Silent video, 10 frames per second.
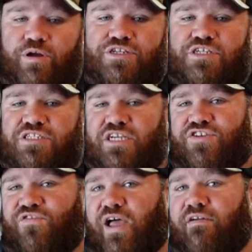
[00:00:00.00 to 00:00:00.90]
which is
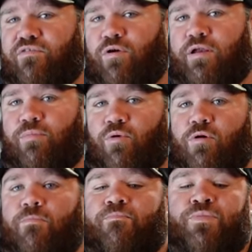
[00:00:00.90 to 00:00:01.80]
6.5
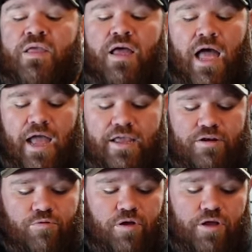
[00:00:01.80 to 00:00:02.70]
Creedmoor. I
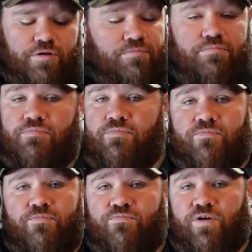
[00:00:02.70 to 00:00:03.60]
can run
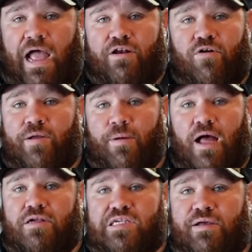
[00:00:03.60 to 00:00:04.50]
factory
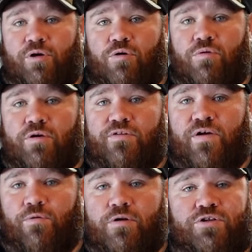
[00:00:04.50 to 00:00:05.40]
box ammo if
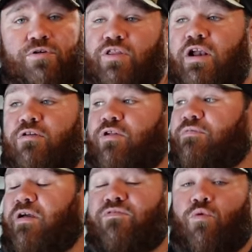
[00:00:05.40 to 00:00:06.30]
I want to, and then I don't
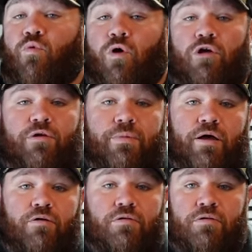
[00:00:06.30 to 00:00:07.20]
even have to worry
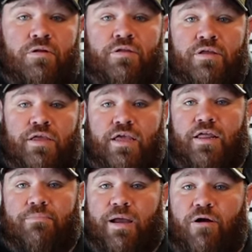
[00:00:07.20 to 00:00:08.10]
about
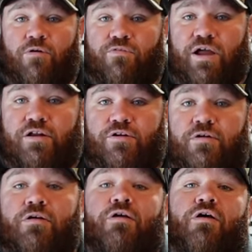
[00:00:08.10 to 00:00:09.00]
hitting power factor.